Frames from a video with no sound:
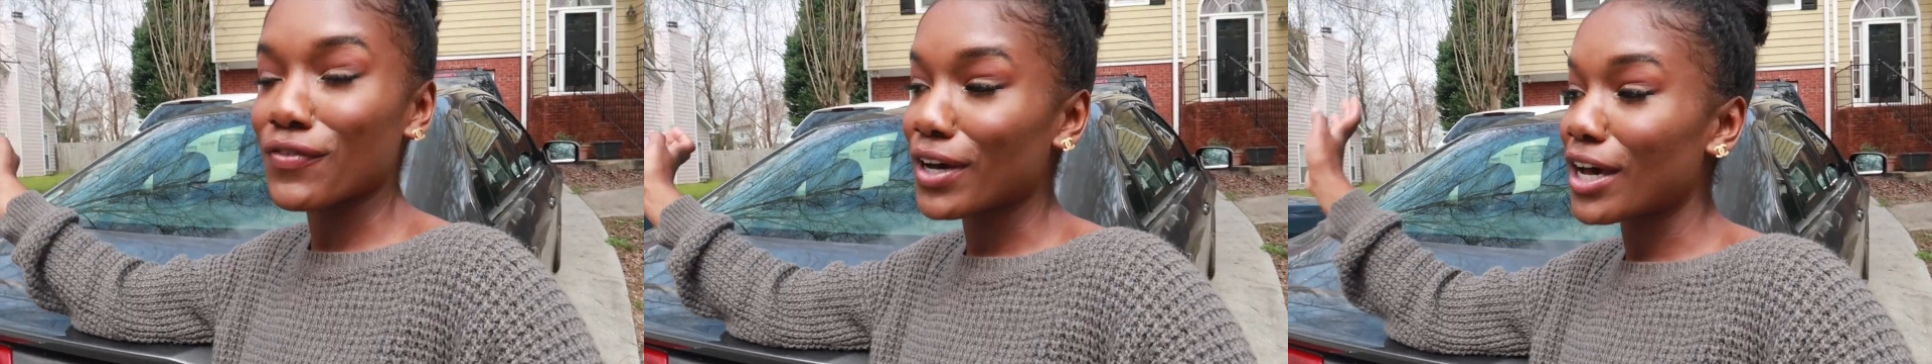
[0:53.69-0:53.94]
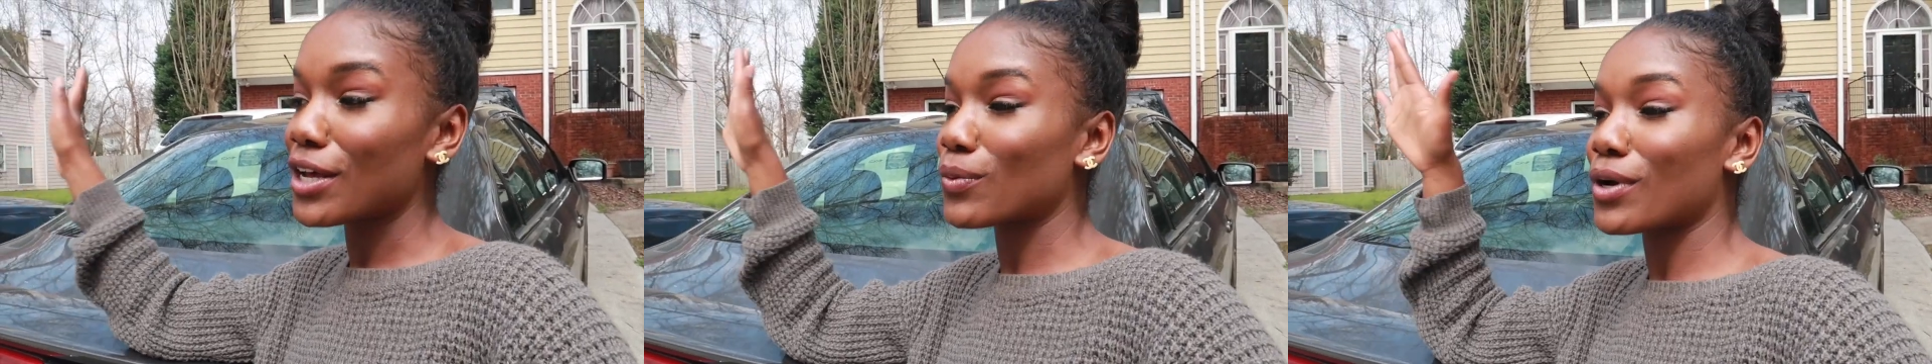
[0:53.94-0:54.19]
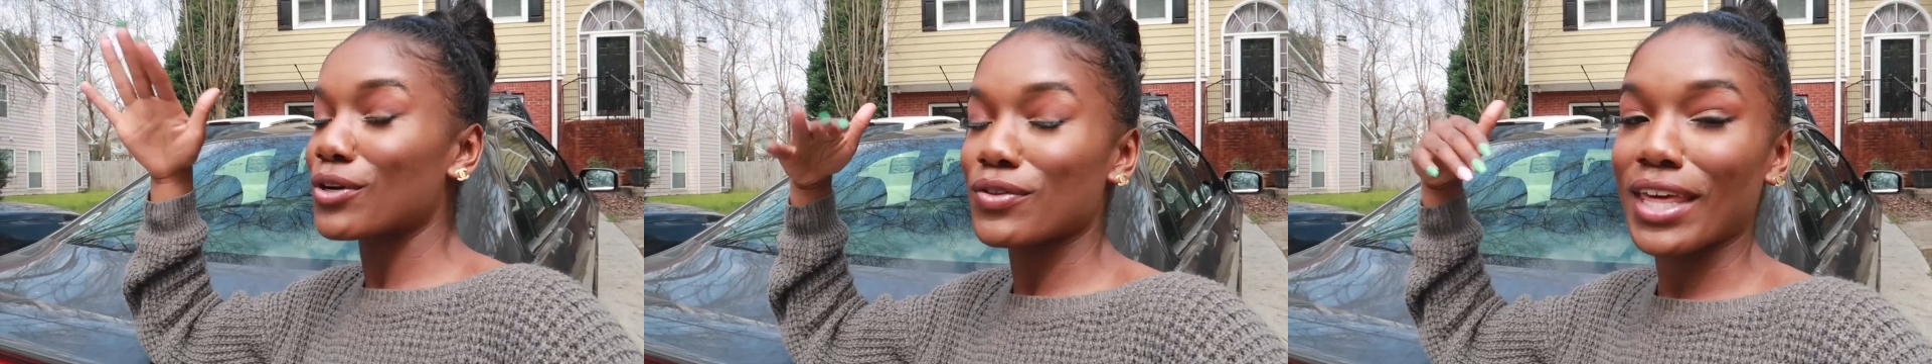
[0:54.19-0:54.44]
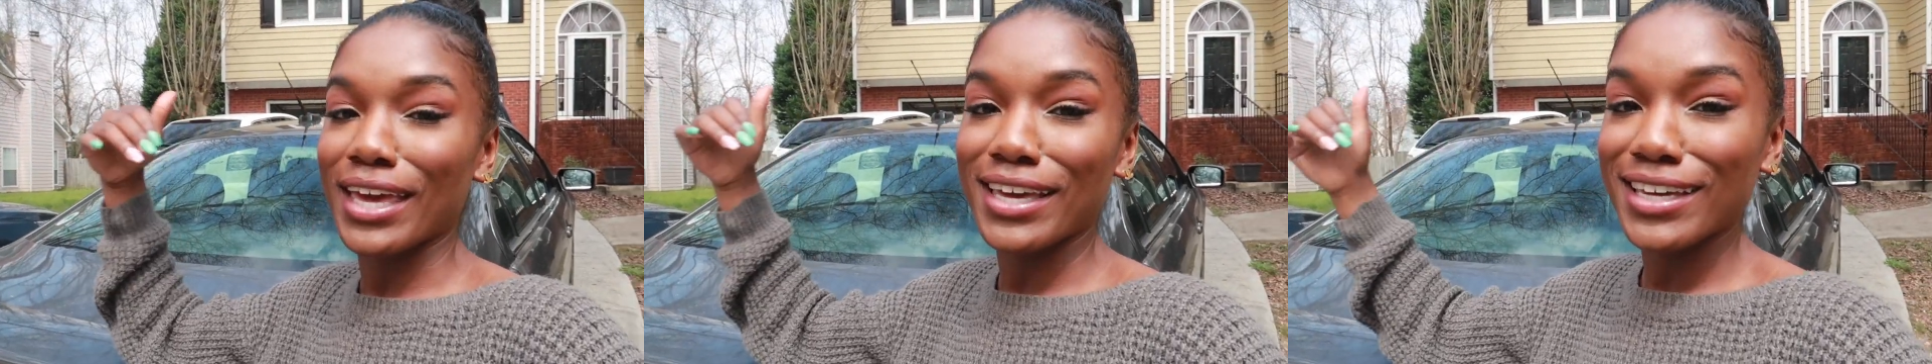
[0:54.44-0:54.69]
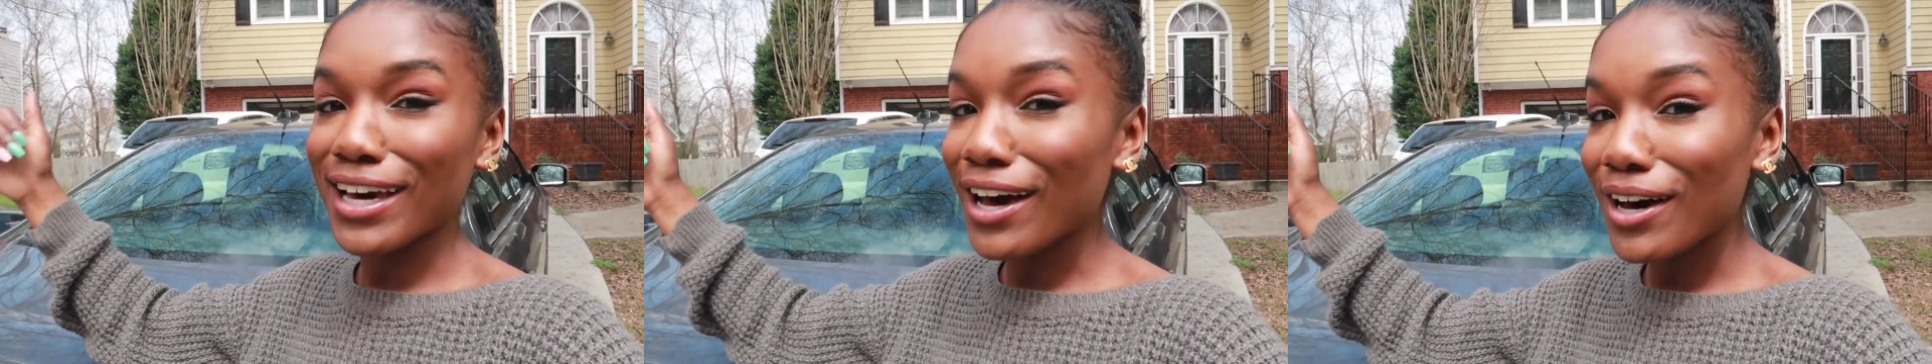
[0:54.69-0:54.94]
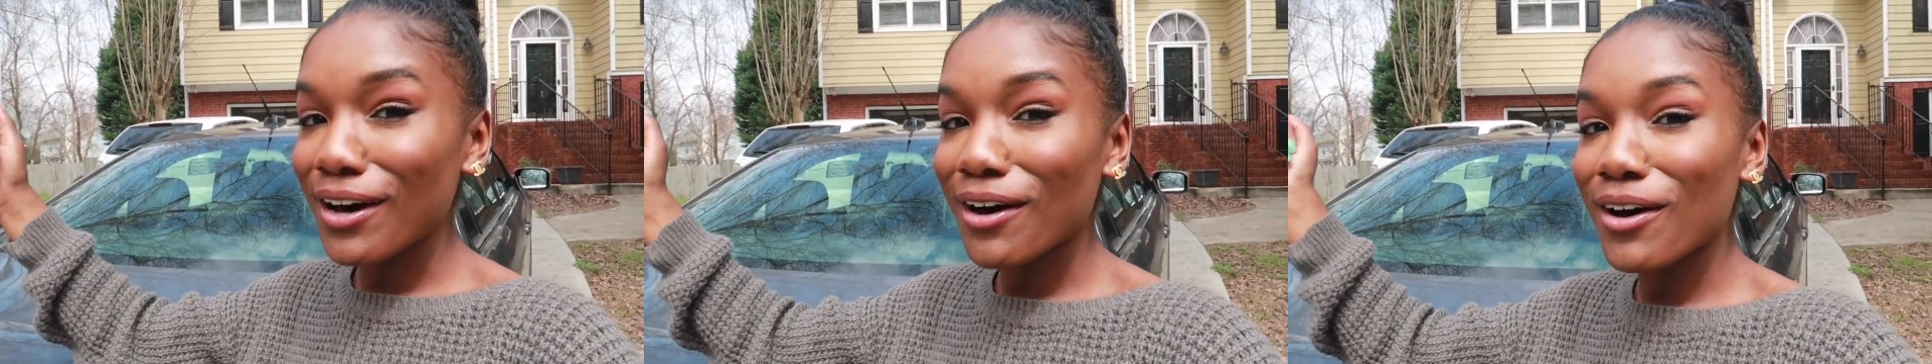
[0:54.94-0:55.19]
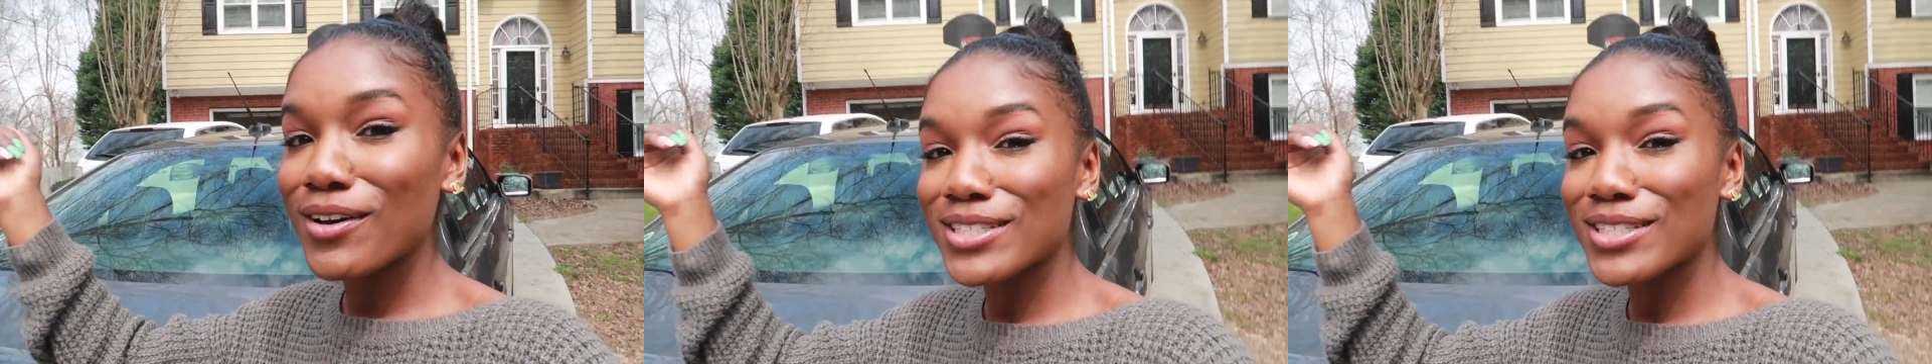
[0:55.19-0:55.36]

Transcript: fun, where do they go.